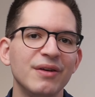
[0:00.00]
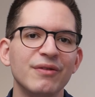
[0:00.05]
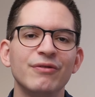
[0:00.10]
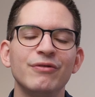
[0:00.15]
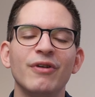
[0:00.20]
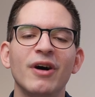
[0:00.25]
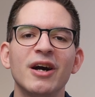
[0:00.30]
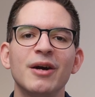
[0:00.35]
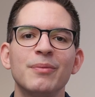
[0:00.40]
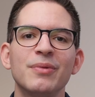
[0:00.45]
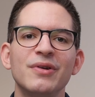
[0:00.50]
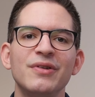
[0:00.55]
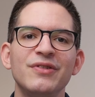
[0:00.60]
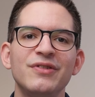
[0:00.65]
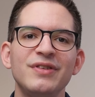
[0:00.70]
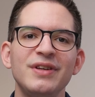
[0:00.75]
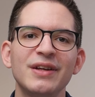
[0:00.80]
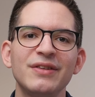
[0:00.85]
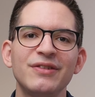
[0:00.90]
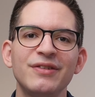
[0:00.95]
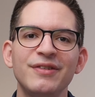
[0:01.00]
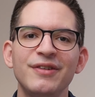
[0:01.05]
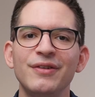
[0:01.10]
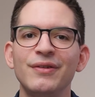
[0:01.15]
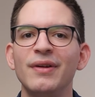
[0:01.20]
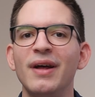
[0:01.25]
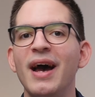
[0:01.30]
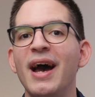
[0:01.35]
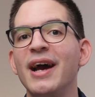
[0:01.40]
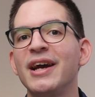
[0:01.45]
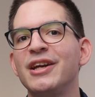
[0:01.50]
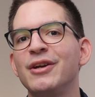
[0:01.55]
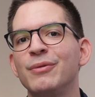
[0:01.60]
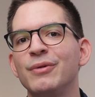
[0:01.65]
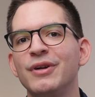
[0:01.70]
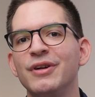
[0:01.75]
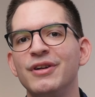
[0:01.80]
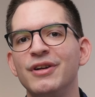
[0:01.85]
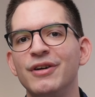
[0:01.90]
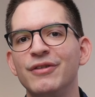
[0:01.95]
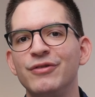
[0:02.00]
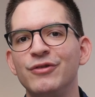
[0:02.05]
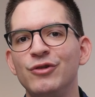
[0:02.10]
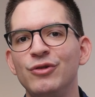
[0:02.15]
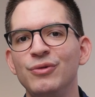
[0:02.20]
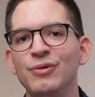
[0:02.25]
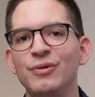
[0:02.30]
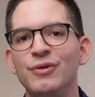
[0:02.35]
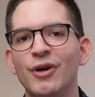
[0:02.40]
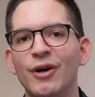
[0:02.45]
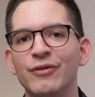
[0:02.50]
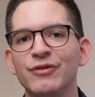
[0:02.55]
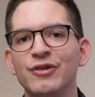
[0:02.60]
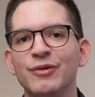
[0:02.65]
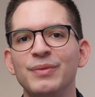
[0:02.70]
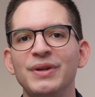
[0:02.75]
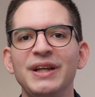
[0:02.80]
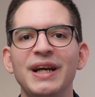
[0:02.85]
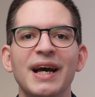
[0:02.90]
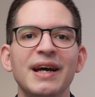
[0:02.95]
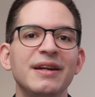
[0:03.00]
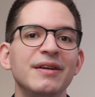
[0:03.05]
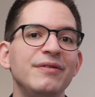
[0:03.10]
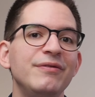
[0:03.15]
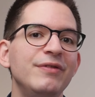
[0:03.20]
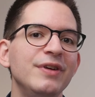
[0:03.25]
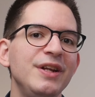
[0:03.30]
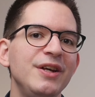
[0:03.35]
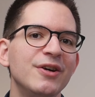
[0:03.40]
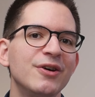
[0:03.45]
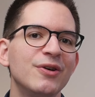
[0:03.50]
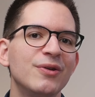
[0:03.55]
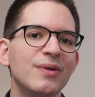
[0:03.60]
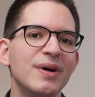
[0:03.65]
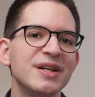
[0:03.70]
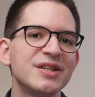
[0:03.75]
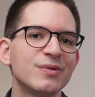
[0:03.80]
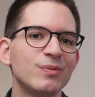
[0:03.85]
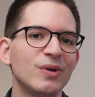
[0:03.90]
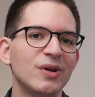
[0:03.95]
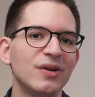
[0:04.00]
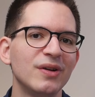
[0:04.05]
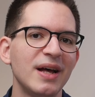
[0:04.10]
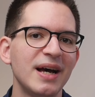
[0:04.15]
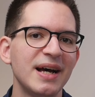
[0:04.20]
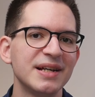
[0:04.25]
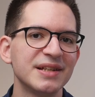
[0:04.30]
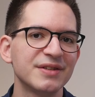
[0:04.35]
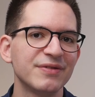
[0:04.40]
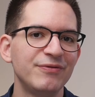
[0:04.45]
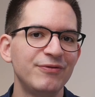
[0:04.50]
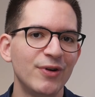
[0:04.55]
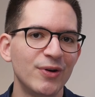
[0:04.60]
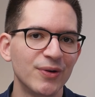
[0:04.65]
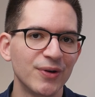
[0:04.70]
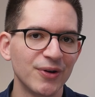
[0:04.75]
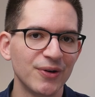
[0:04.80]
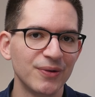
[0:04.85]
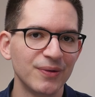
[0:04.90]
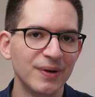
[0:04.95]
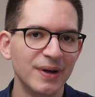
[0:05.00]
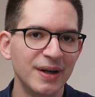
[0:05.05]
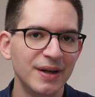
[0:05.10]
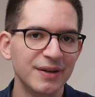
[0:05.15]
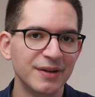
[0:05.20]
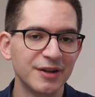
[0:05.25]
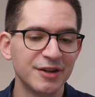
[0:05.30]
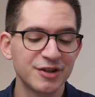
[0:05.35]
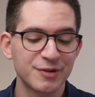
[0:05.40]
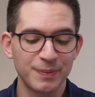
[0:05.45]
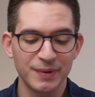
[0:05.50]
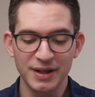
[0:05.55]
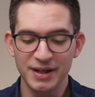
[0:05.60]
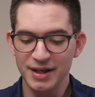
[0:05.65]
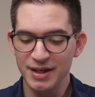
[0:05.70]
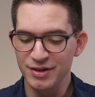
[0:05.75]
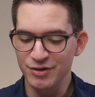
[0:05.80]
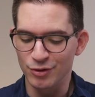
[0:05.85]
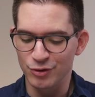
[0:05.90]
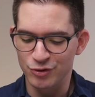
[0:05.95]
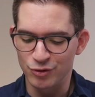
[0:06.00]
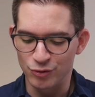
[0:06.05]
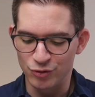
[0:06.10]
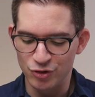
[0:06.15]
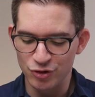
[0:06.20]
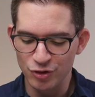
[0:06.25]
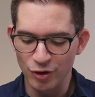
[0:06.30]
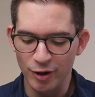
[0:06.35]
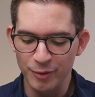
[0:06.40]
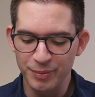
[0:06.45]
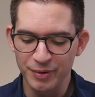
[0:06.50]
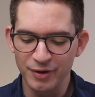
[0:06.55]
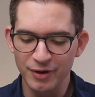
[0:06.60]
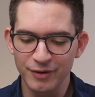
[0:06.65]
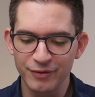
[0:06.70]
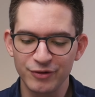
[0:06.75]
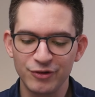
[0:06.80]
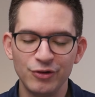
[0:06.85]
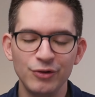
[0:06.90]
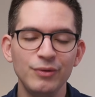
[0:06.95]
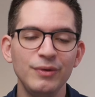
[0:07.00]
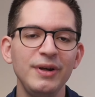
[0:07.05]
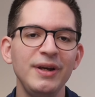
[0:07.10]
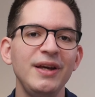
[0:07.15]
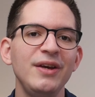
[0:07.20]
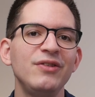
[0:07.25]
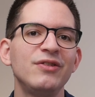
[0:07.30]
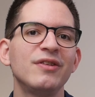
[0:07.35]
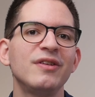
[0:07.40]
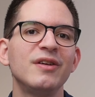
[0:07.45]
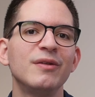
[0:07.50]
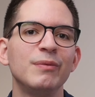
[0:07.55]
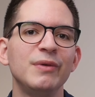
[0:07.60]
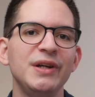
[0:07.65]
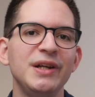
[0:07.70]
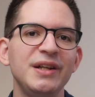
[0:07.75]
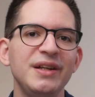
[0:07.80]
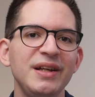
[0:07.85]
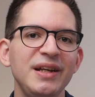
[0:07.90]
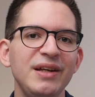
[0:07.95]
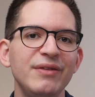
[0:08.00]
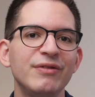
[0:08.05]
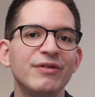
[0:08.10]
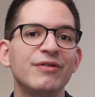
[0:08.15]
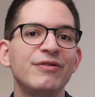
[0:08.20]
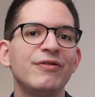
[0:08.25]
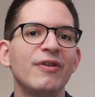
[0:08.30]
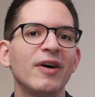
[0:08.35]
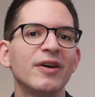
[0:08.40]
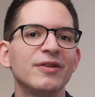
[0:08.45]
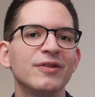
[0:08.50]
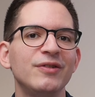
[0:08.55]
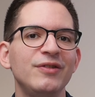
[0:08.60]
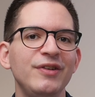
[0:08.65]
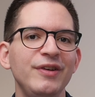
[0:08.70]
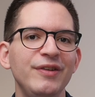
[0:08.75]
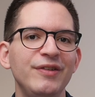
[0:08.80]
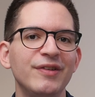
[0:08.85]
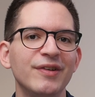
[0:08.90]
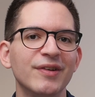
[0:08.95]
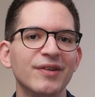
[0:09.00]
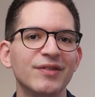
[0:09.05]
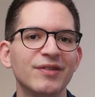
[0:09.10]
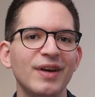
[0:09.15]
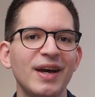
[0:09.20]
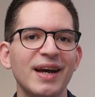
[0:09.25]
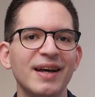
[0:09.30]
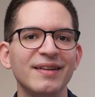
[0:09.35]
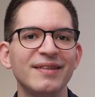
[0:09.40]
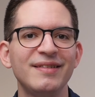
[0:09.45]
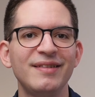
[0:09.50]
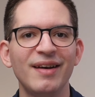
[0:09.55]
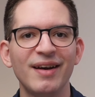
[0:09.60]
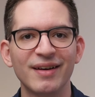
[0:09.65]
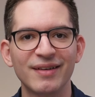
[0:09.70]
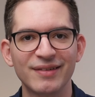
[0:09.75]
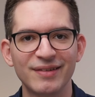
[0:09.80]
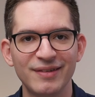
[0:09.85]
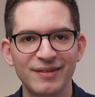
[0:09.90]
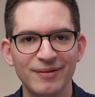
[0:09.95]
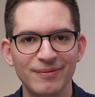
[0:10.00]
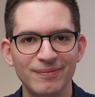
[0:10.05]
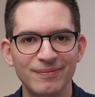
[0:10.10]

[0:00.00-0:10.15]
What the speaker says: vibrant yet still accurate enough to comfortably edit video as well as photo. The display is also sharp enough to easily read even finer details and text.